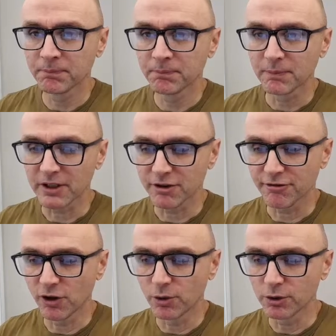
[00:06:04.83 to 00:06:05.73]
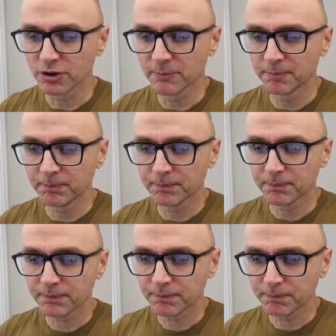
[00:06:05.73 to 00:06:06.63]
By default,
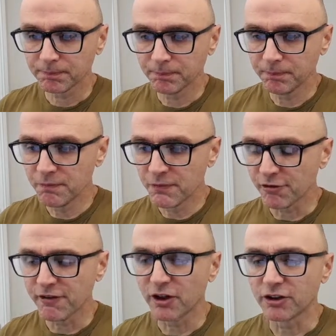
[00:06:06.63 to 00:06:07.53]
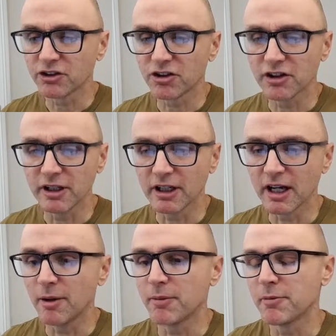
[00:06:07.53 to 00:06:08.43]
the font that
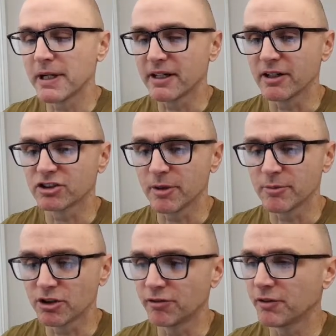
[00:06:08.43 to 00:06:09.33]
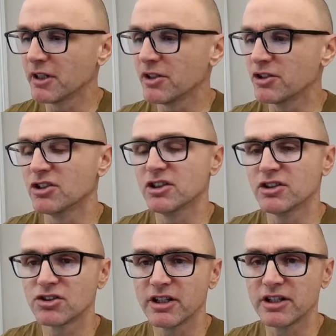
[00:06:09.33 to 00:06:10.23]
the PicoScope software uses
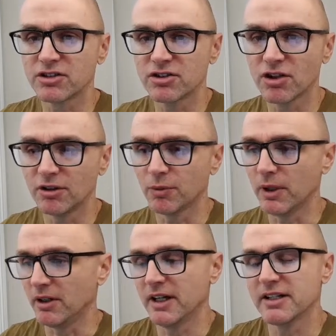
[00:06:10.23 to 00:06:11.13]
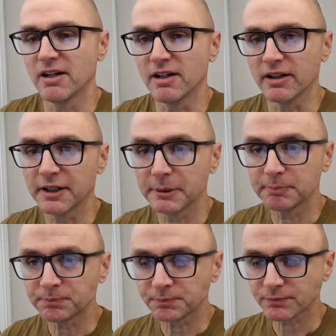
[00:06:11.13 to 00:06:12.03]
is not, well, I don't like it.
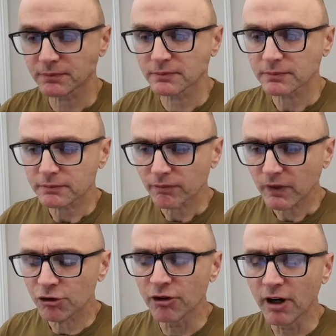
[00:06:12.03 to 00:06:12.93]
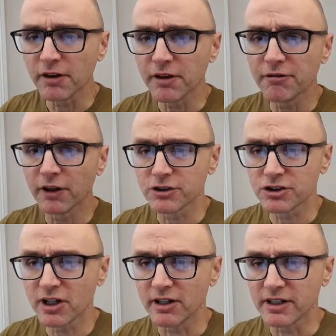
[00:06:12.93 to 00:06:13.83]
Or rather, the font
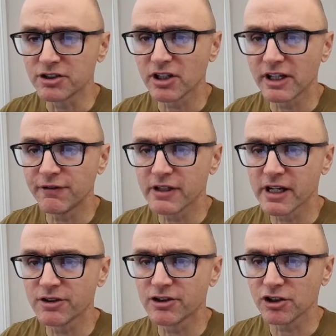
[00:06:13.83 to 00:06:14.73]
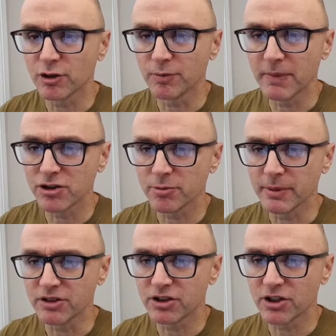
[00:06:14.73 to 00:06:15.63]
size. If you go to
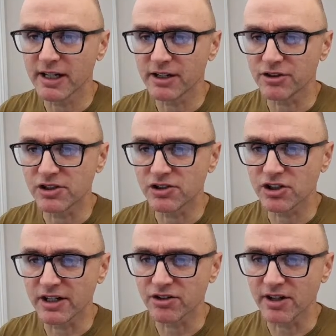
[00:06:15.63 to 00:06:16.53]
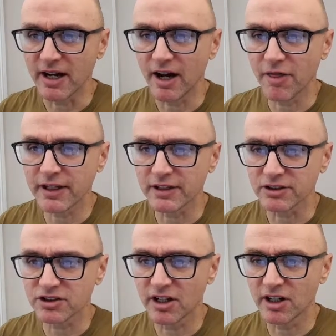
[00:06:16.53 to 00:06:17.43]
measurements, you can actually change that. I think it
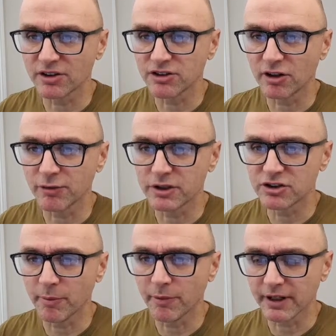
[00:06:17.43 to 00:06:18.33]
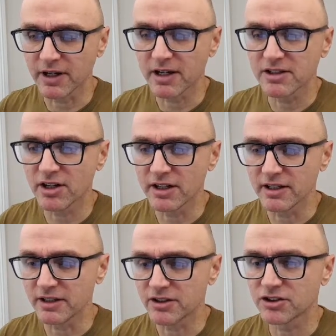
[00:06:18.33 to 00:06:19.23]
starts off with something
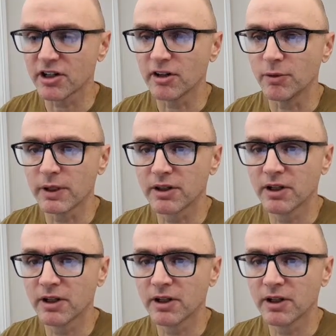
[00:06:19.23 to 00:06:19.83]
tiny to start with.